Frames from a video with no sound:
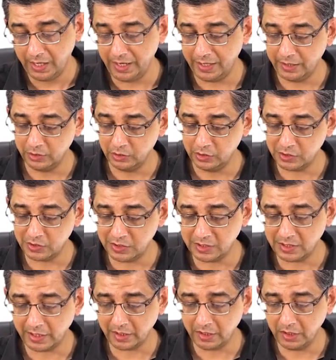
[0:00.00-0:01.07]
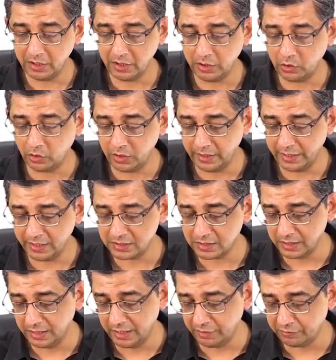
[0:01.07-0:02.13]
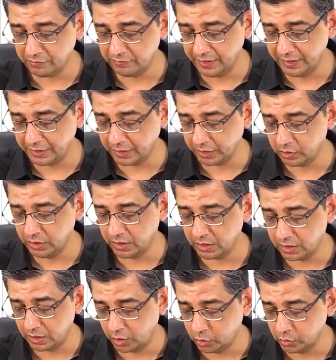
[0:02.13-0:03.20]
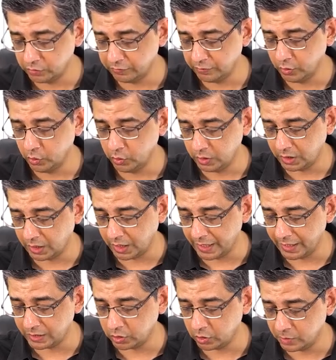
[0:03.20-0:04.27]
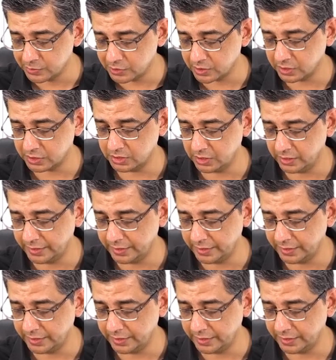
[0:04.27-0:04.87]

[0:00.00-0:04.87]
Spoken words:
and this is technically called as left ventricular outflow tract obstruction.